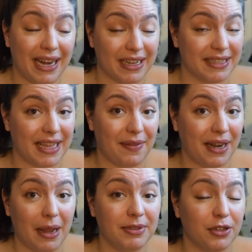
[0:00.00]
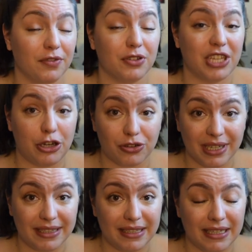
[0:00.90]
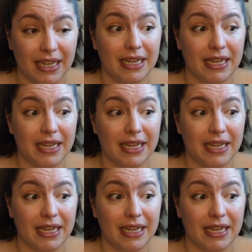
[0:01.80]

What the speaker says: I could set that up. So if there's interest,